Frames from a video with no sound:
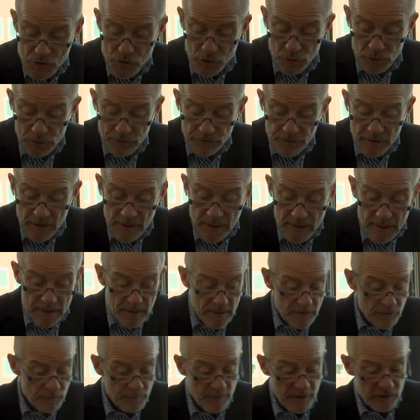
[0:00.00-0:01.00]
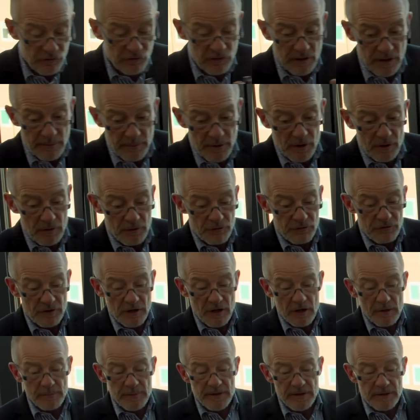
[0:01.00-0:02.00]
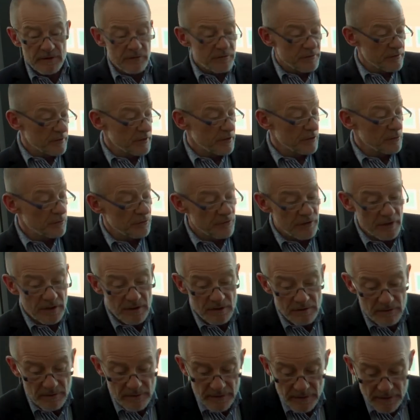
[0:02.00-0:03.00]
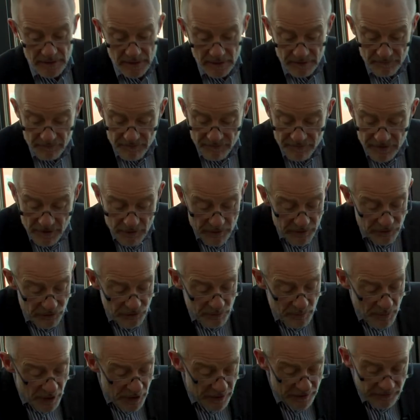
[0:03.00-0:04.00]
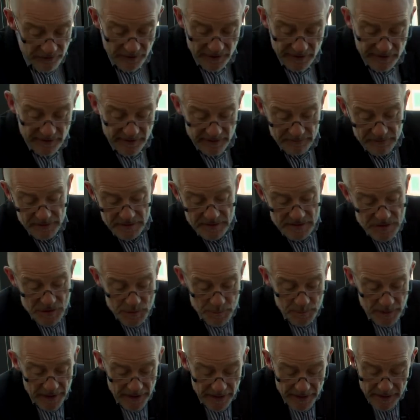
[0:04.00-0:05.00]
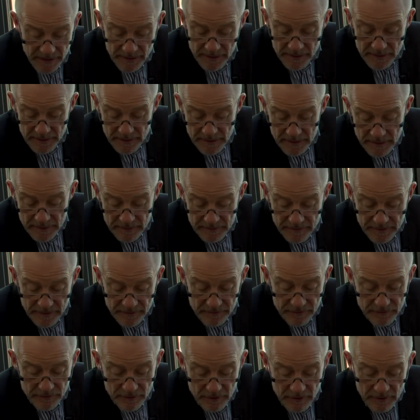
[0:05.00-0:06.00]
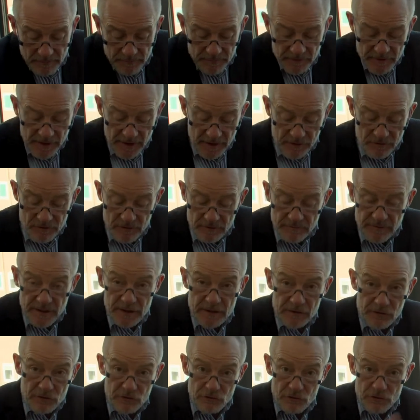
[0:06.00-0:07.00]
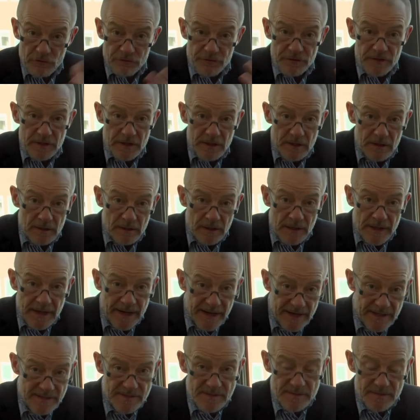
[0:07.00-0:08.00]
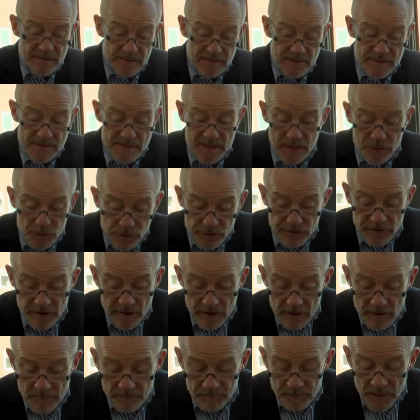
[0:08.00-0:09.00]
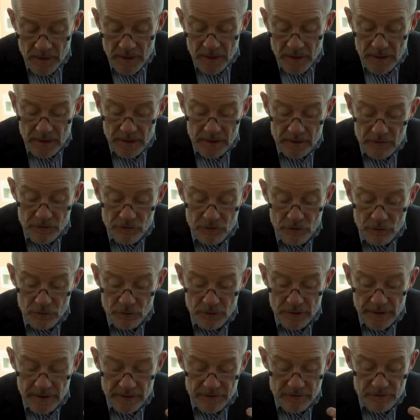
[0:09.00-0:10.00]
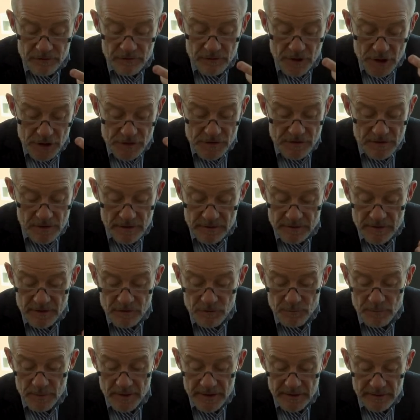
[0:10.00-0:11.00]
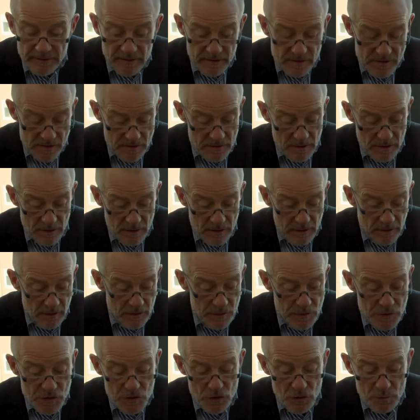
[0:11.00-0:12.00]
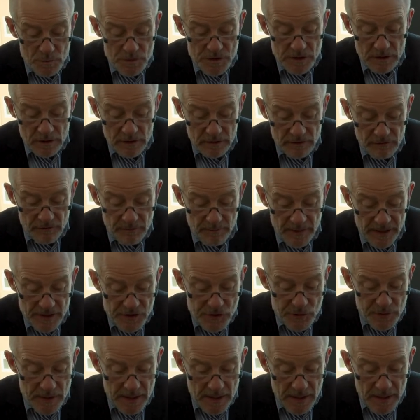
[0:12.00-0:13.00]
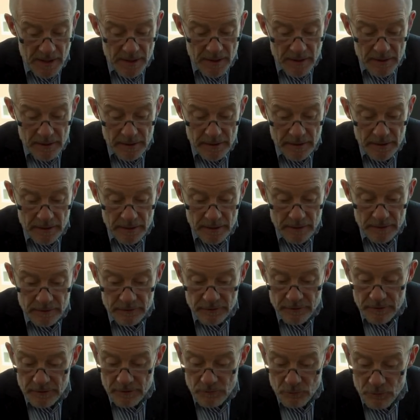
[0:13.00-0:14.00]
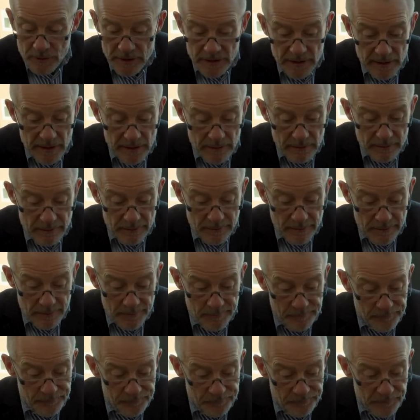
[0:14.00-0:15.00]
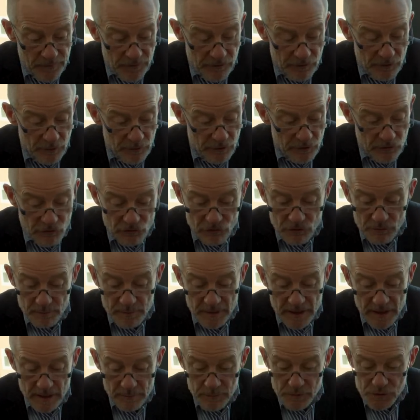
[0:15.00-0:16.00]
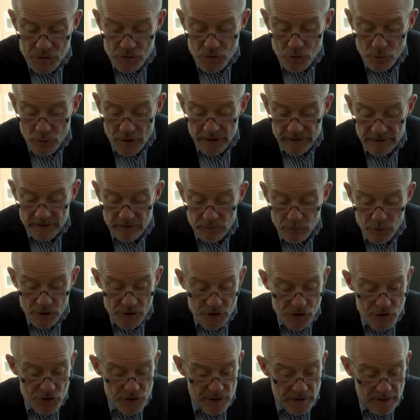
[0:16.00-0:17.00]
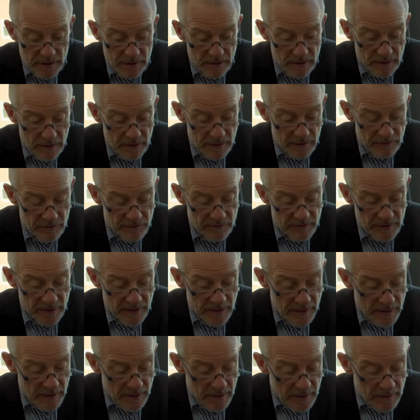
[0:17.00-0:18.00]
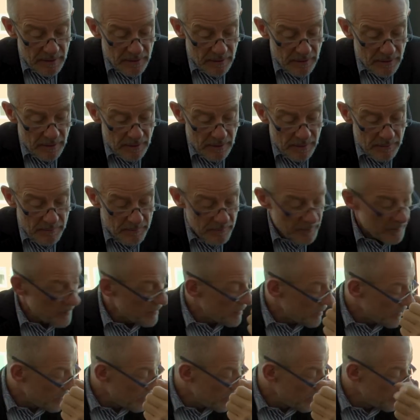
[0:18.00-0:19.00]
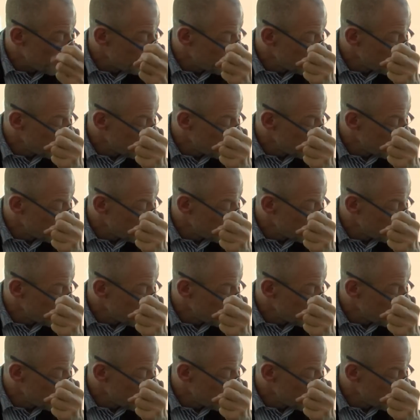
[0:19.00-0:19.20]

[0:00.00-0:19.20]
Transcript: told, especially because Garmin is using a, a very smart and clever display that um, takes advantage of the light that is out there and so it's not a display that uh, consumes a lot of battery and uh, really um, so you should be able to wear that watch in and let's say um, uh,